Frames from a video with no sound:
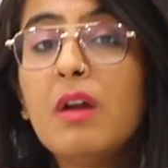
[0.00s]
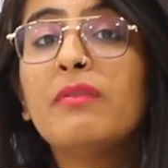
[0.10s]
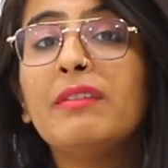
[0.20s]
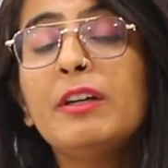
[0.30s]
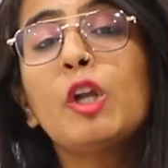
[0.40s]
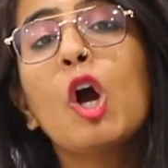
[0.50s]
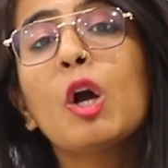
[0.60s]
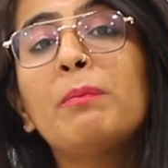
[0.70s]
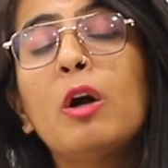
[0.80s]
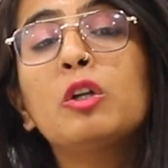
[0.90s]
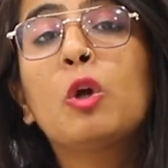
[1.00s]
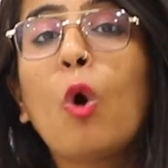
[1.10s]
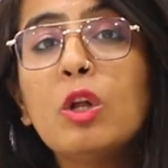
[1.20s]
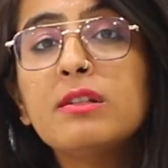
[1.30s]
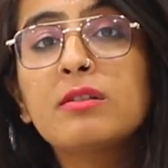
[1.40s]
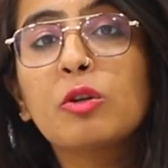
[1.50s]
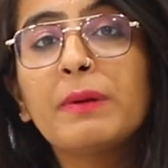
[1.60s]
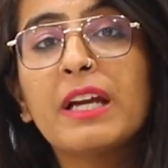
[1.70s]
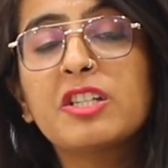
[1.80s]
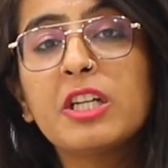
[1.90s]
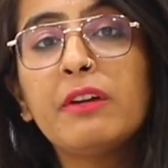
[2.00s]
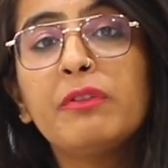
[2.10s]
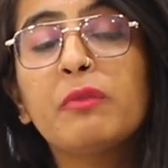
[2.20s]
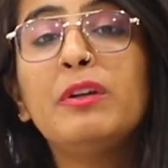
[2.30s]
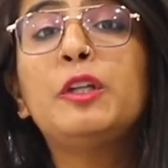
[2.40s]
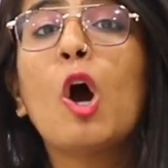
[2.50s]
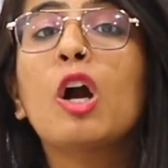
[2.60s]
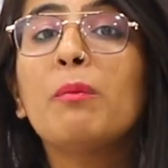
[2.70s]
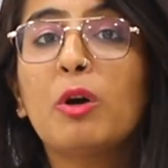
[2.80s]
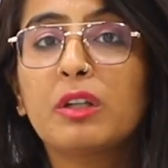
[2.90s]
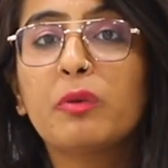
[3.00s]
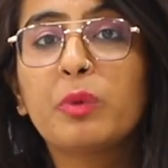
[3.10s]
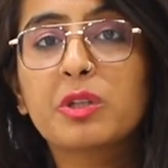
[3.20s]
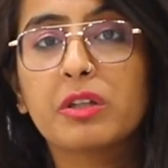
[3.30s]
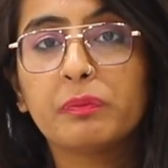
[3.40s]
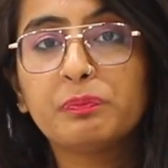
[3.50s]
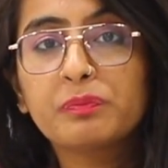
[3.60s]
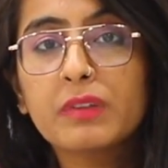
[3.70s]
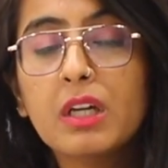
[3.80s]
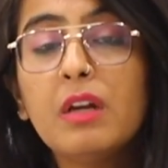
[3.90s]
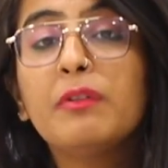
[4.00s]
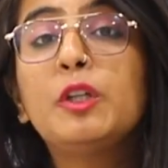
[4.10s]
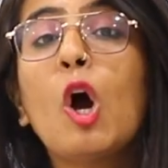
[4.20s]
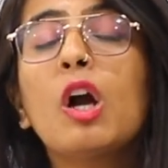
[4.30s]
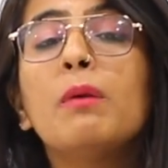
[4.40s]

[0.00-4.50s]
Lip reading: When we talk about goals to be achieved, we talk about our vision. We talk